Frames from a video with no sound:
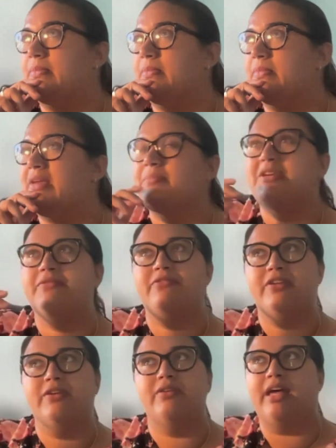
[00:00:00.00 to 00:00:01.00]
maybe
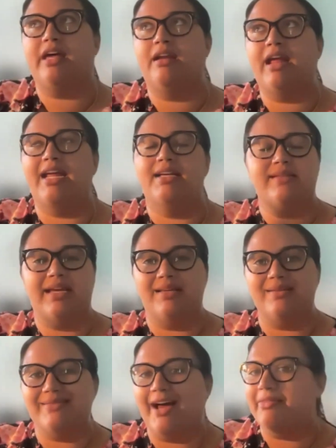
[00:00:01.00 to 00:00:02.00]
feel that ASA
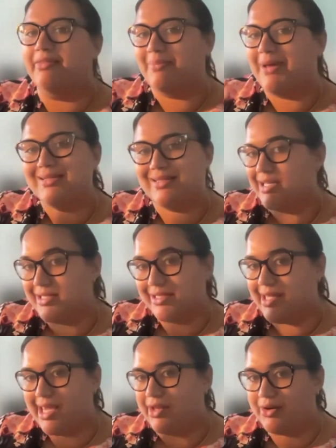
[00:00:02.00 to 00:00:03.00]
is not the best
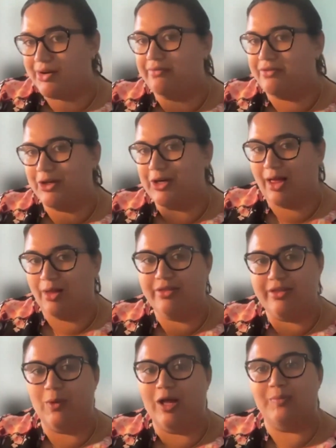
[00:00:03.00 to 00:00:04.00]
indicator of their health
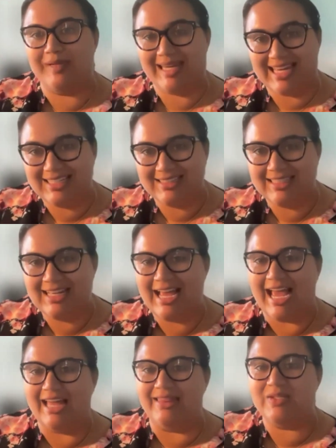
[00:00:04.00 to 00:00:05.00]
and well-being.
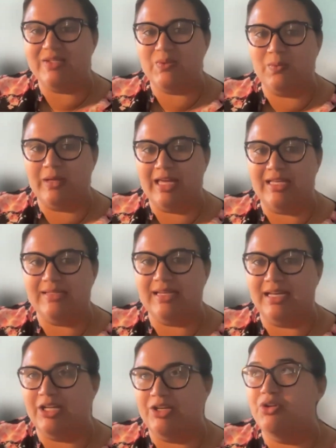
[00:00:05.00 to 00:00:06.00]
And this is
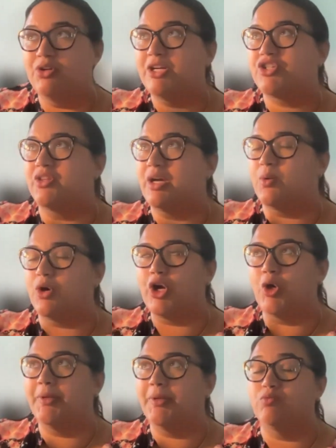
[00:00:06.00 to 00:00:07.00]
a new measure that we're
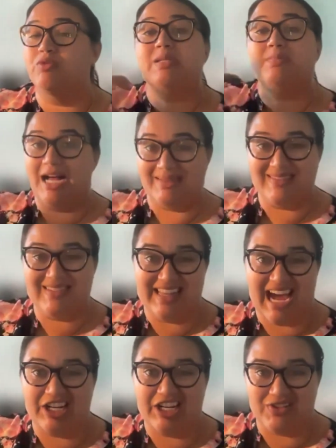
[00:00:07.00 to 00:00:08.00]
hoping responds to
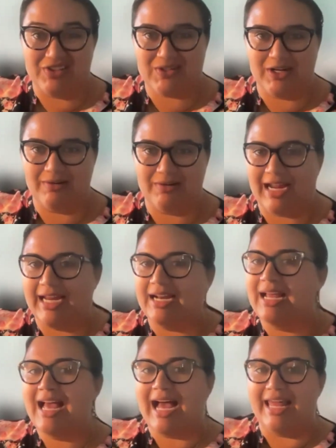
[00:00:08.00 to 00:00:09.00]
that concern, right?
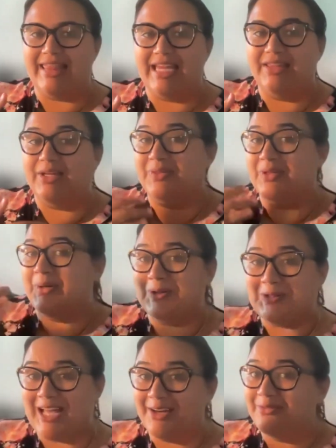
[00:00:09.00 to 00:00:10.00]
I think that there are a
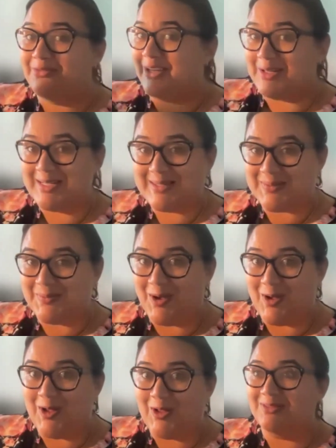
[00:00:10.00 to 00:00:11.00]
lot of very
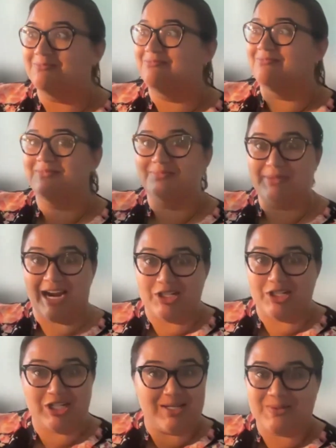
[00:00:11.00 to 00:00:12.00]
small
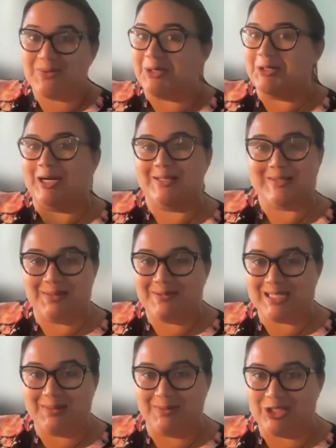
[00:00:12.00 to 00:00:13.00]
parishes across the
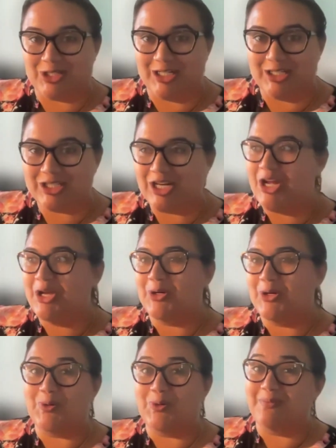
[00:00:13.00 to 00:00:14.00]
Episcopal Church
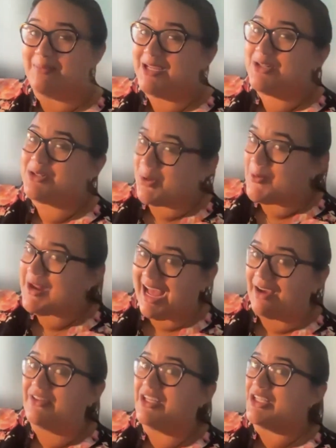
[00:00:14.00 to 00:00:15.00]
who maybe don't
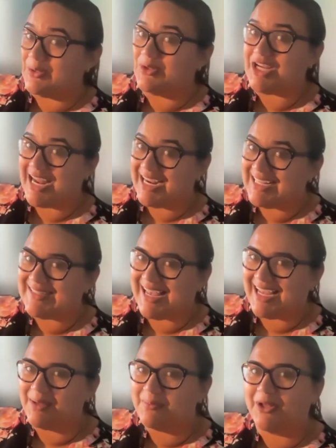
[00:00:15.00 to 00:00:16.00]
have a huge
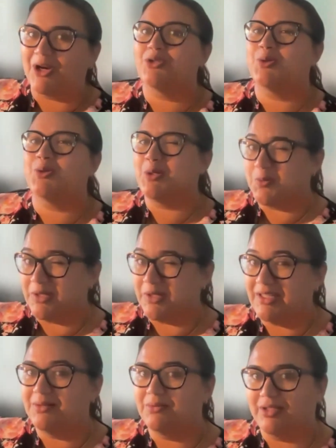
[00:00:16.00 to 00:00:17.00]
ASA, but are doing
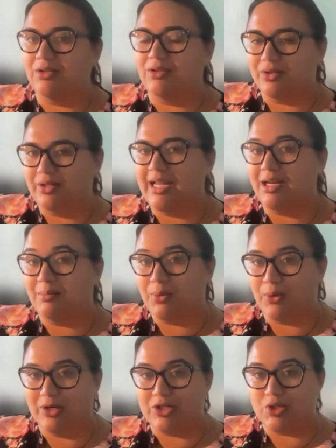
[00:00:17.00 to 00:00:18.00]
really, really good and
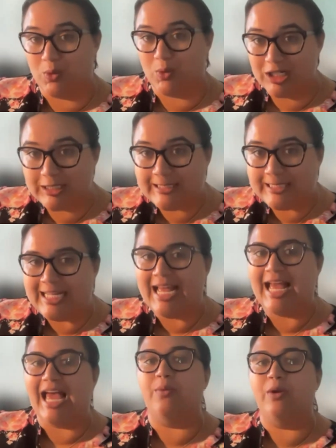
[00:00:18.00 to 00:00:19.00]
important work.
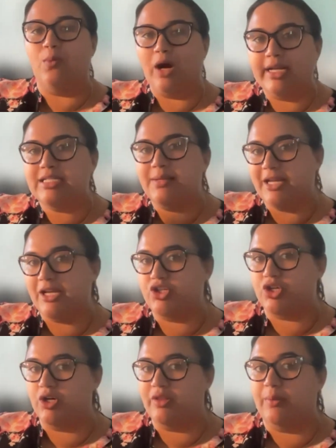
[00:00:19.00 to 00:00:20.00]
And we wanted to make
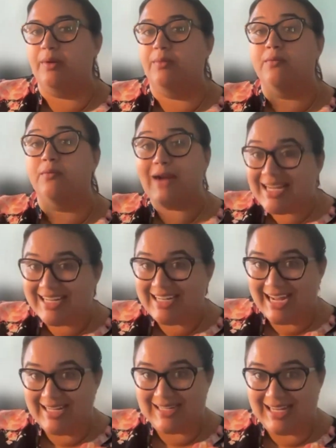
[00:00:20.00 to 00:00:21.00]
sure that we were
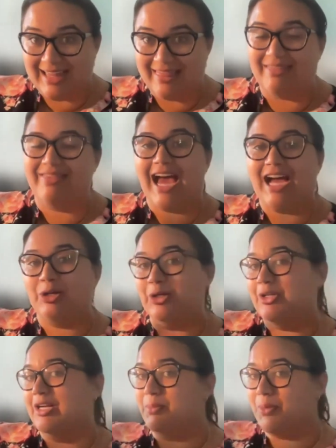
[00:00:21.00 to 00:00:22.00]
recognizing that that good
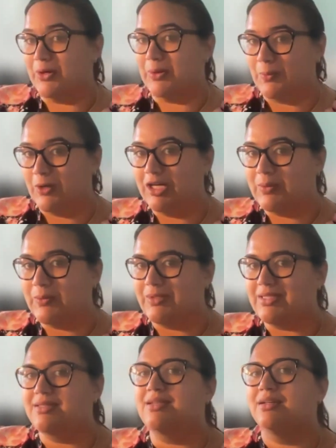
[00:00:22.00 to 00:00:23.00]
and important work
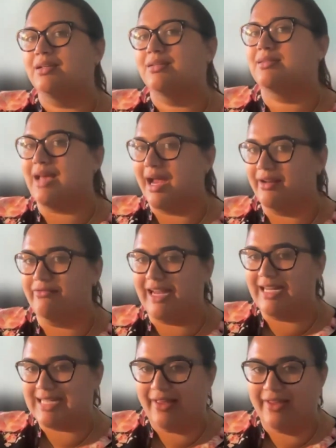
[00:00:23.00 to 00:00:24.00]
was still a sign of
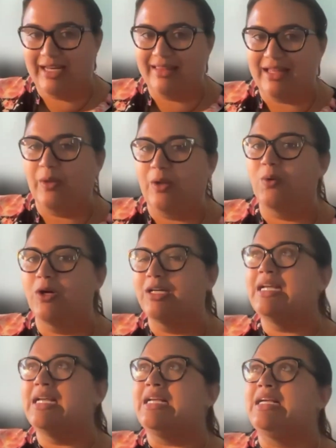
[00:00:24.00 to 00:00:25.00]
vitality, that we
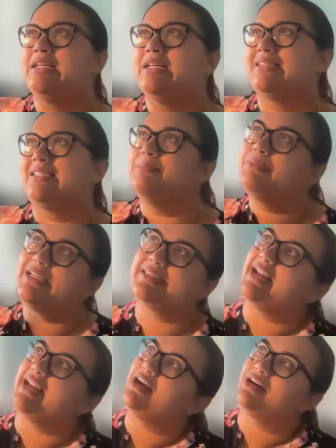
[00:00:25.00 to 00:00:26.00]
weren't simply
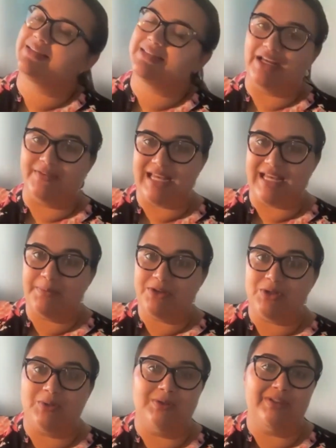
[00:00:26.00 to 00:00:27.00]
setting ourselves up
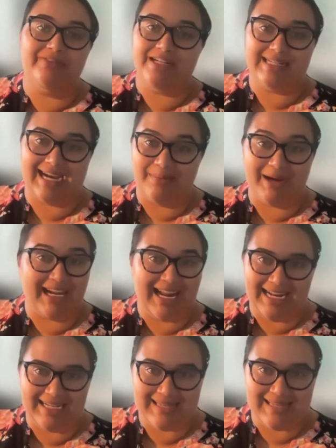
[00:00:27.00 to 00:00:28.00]
to live and die by
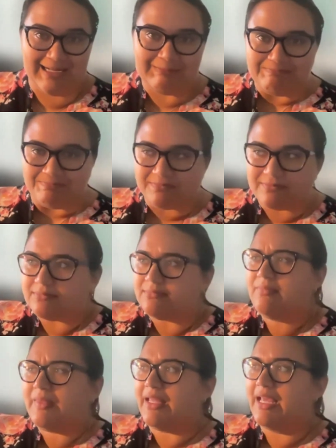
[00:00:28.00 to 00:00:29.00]
ASA.
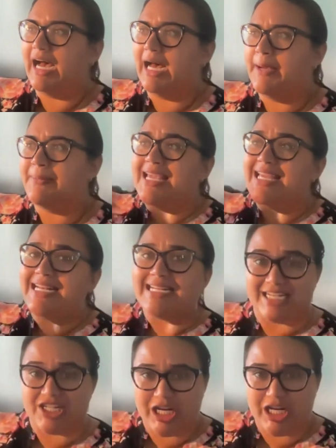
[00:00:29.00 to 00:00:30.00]
In
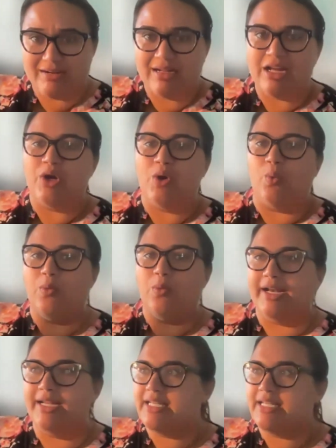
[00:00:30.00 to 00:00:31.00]
addition, we
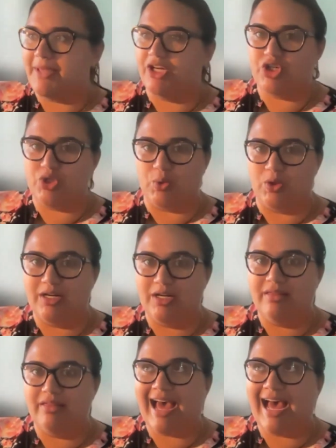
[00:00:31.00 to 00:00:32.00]
wanted to make sure
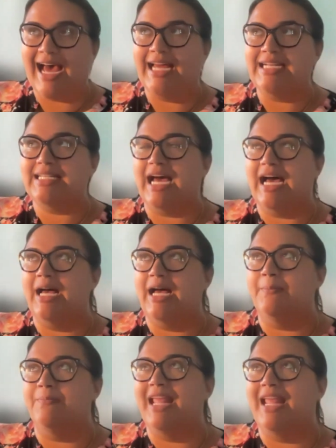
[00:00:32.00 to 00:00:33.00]
that
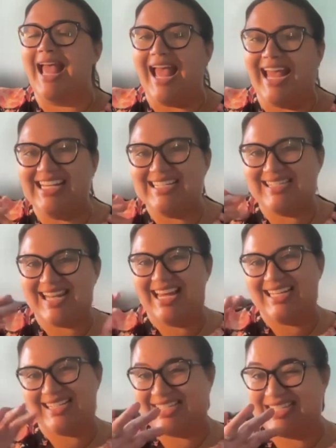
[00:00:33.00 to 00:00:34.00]
ASA
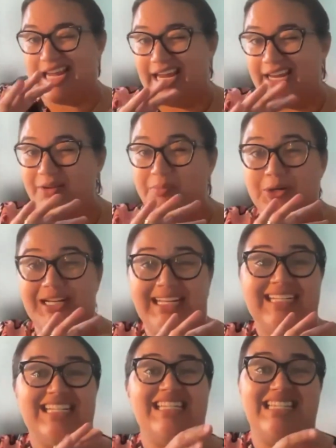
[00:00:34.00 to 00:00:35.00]
stayed a pretty
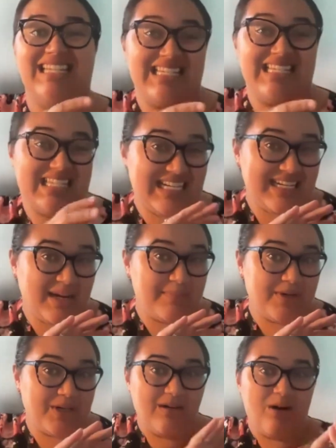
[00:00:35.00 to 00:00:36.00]
consistent
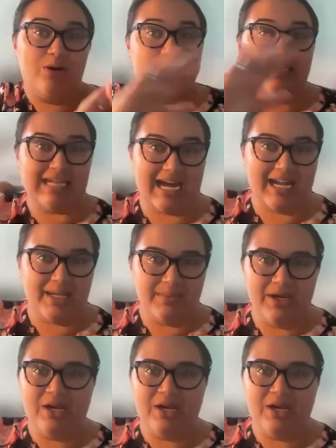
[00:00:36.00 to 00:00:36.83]
number over time,